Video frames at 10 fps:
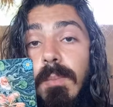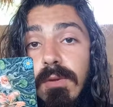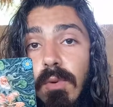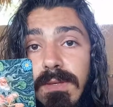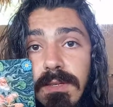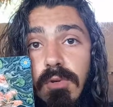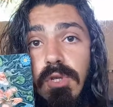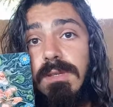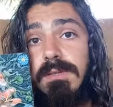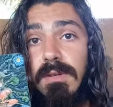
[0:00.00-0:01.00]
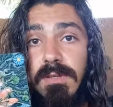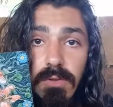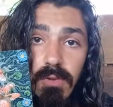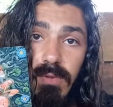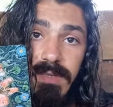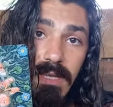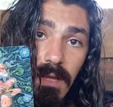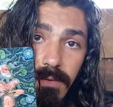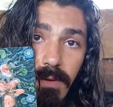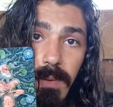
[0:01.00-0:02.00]
to his emotions, also to see
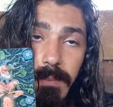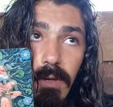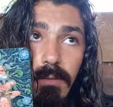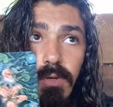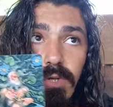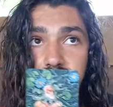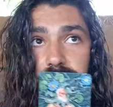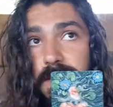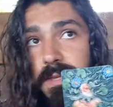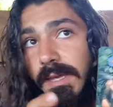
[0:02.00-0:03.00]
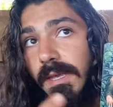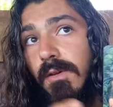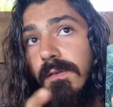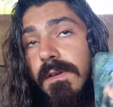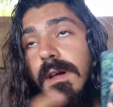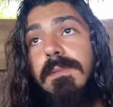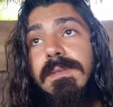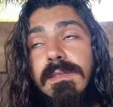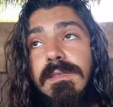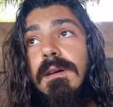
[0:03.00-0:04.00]
other people's emotions. But the King of Cups
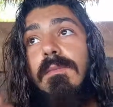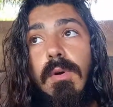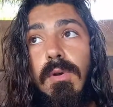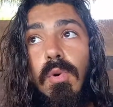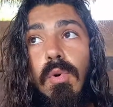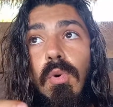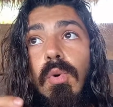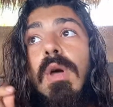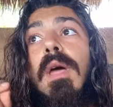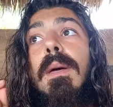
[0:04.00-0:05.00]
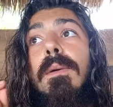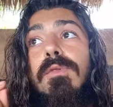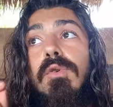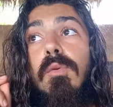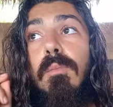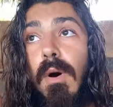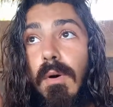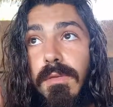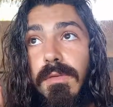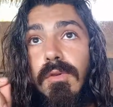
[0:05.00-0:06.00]
is someone who do
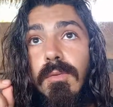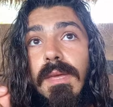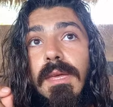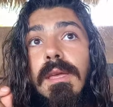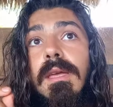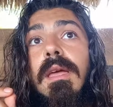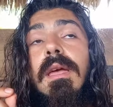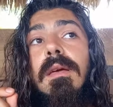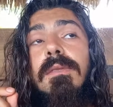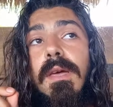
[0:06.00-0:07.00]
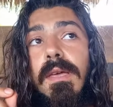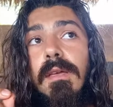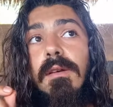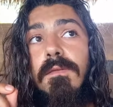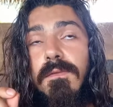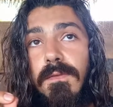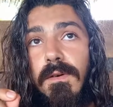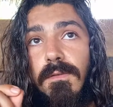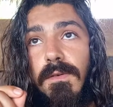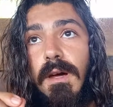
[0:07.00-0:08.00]
both. To me, the King of
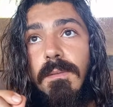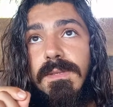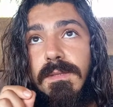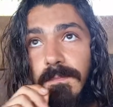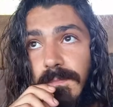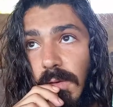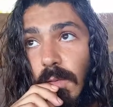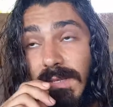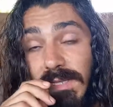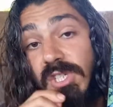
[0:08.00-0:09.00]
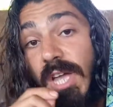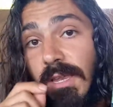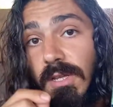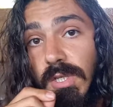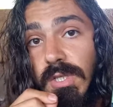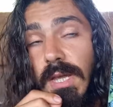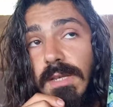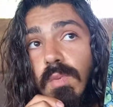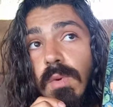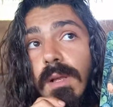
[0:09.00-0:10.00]
Cups was challenged as
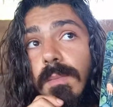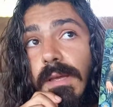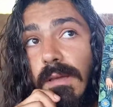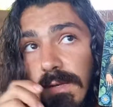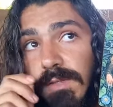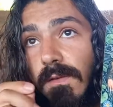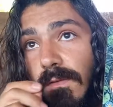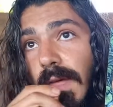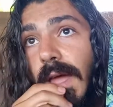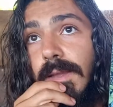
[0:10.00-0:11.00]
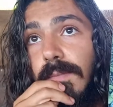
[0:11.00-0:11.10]
well because of that.